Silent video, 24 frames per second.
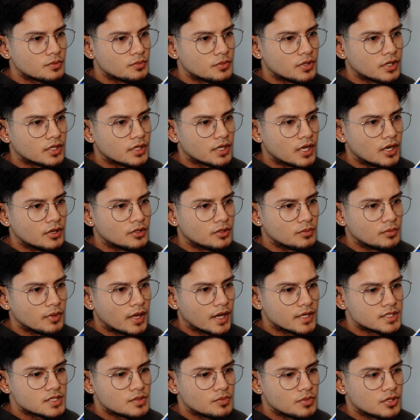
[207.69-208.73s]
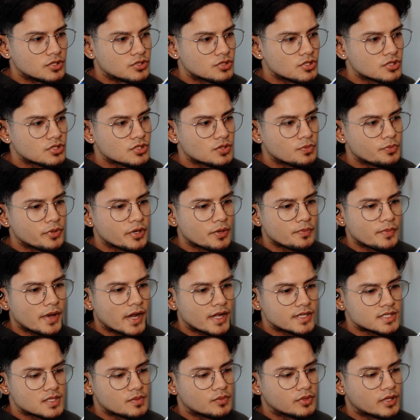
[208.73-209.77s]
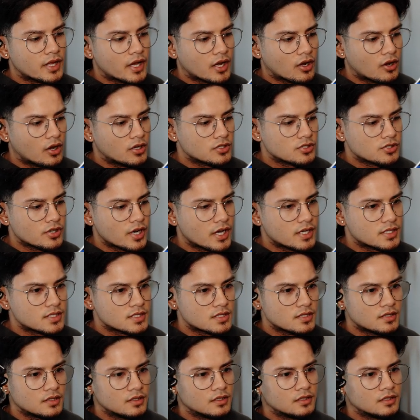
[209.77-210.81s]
bring down the blacks a bit just to bring back some of that contrast.